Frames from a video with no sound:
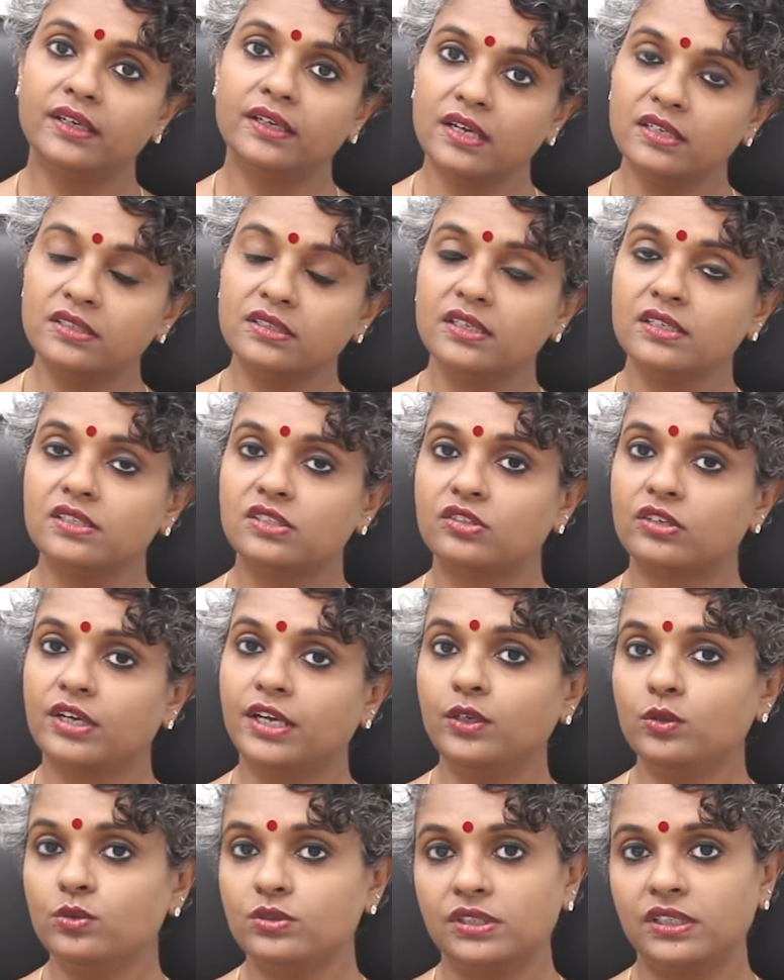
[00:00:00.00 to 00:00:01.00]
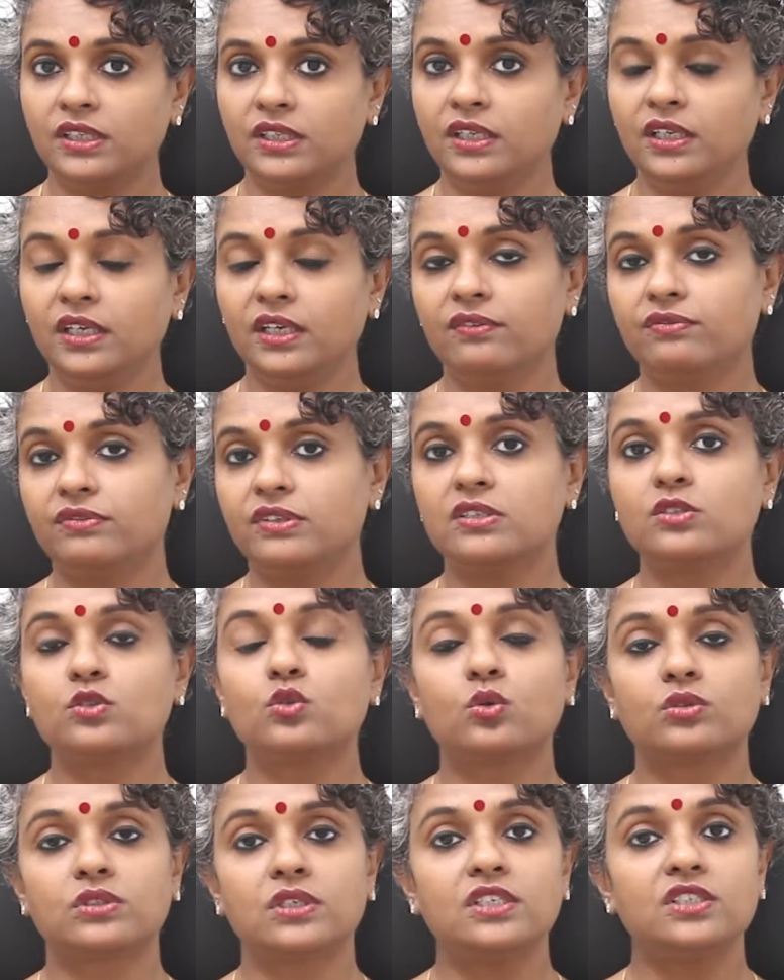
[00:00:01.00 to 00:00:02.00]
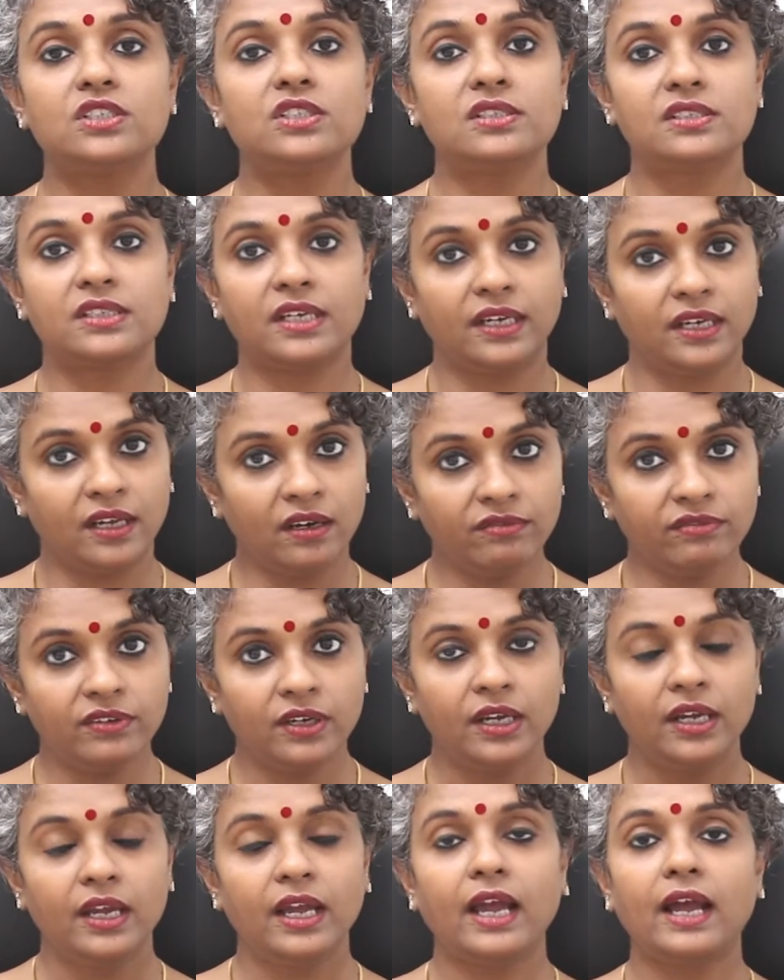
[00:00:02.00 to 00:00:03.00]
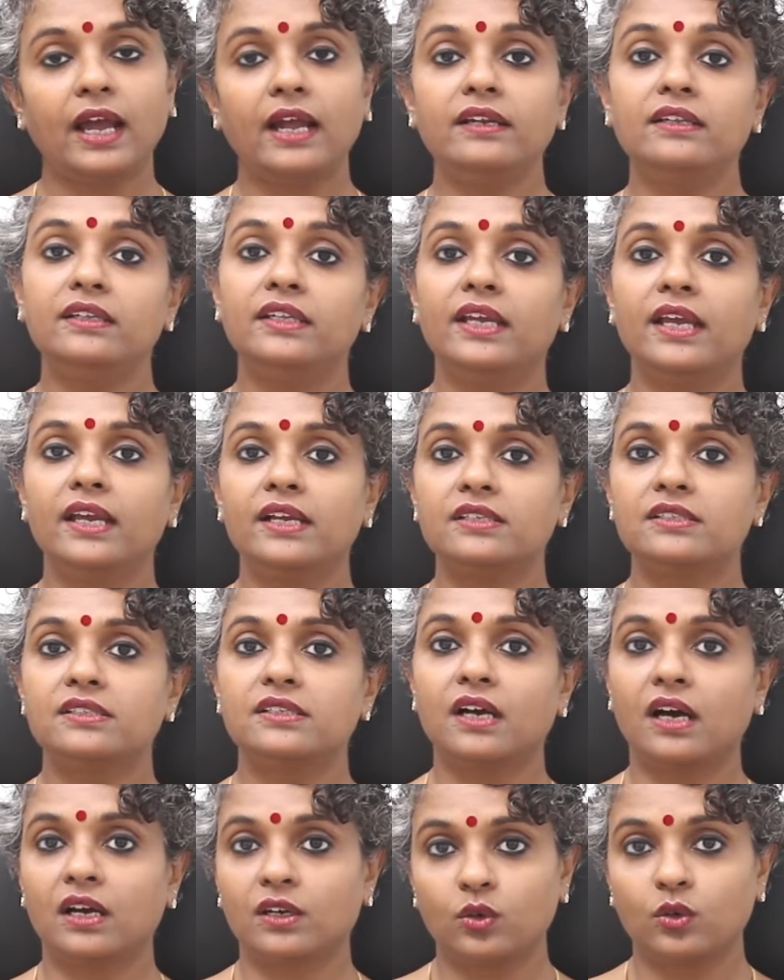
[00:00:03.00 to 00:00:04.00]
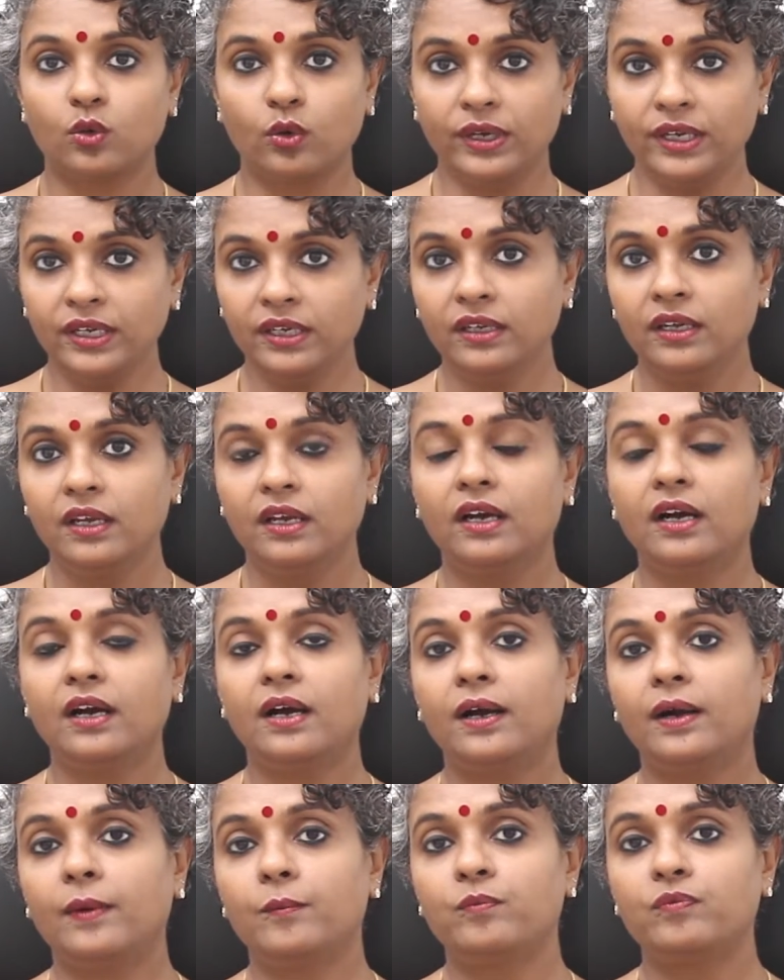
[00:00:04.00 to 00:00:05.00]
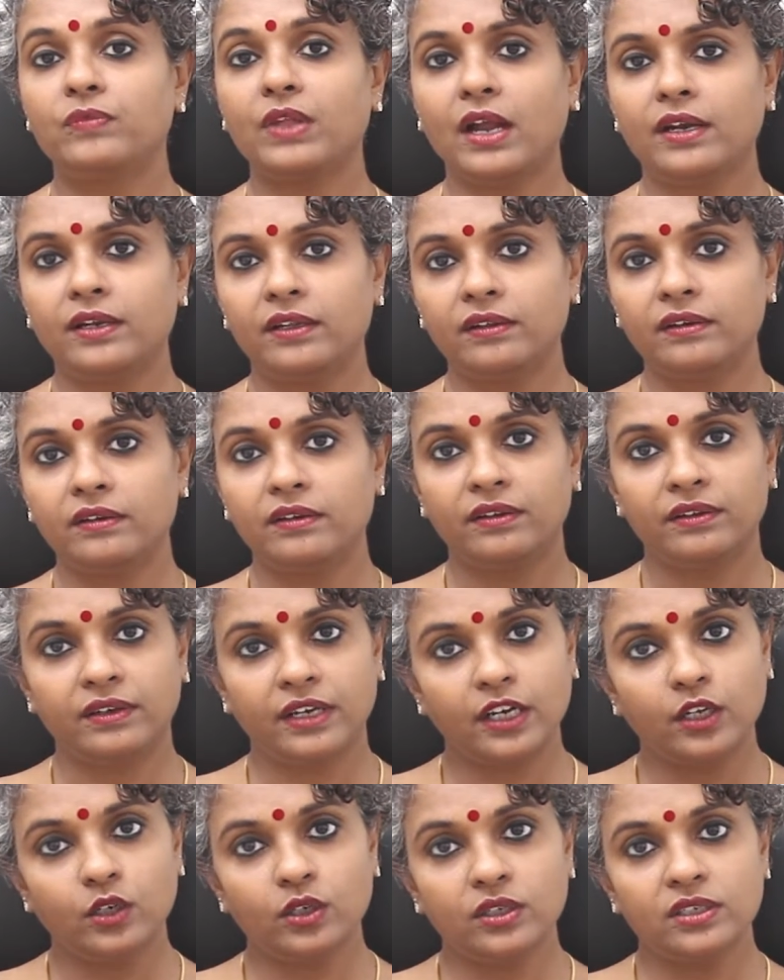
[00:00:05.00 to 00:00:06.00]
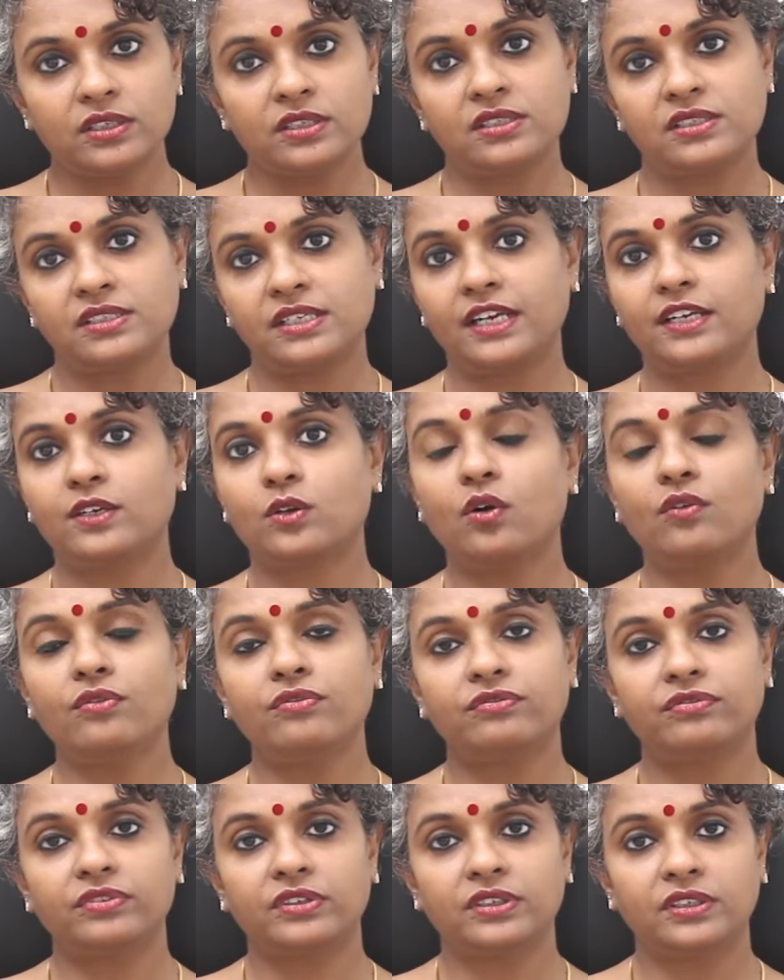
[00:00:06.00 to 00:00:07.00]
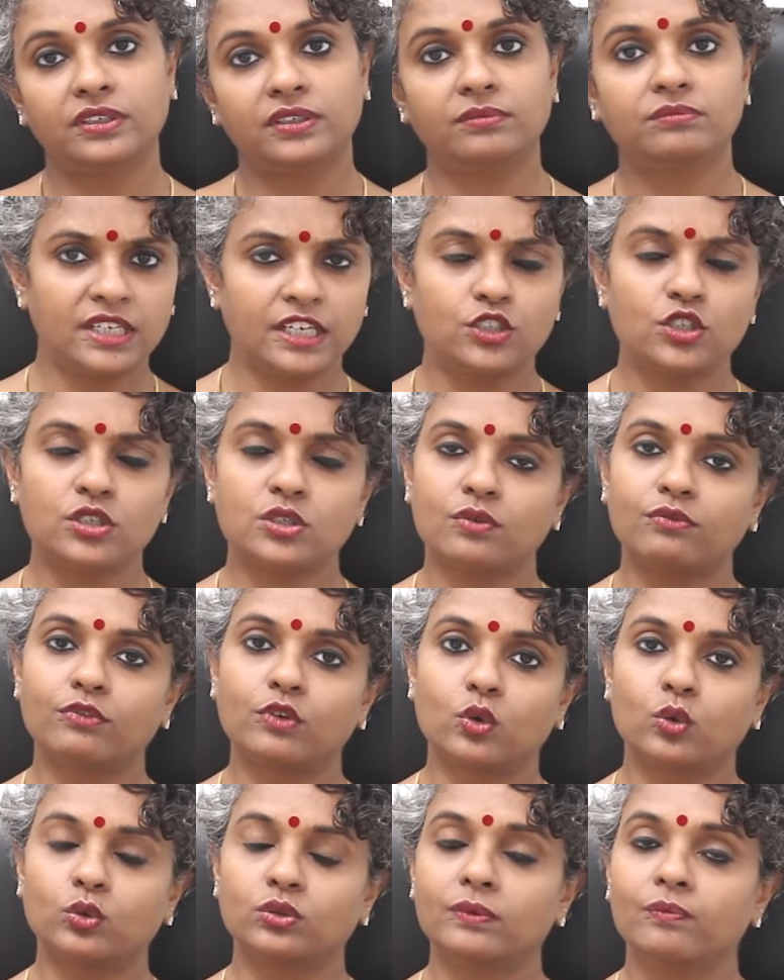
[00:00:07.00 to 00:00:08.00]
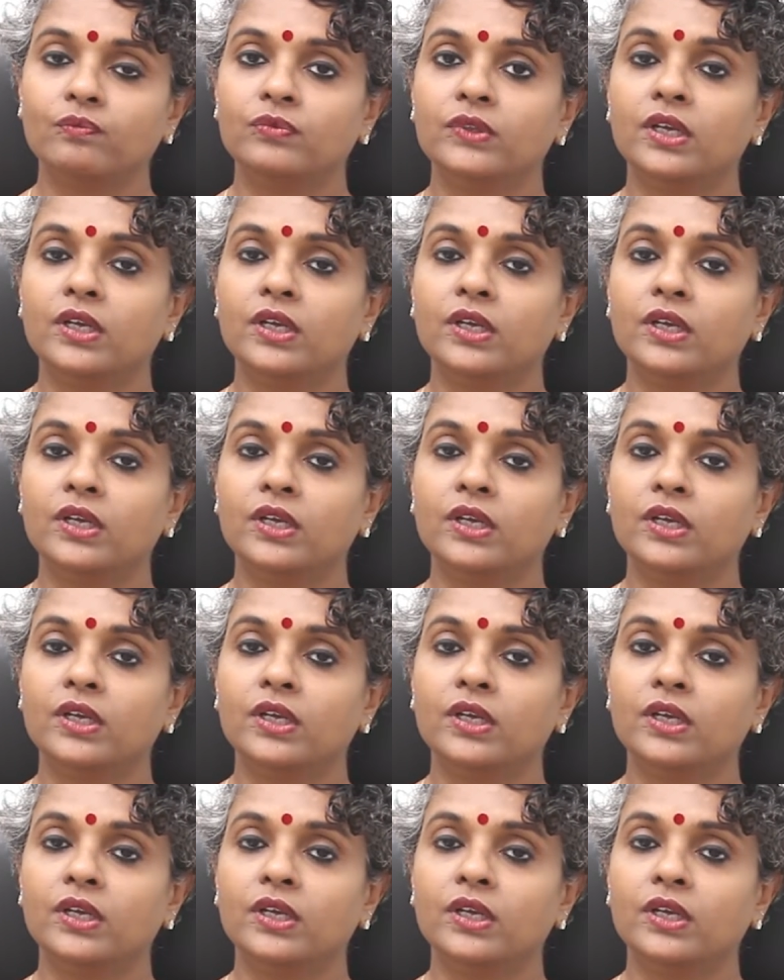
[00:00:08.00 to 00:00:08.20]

does is try to see if this dosage is enough and the eggs are growing at a regular state of stages of growth.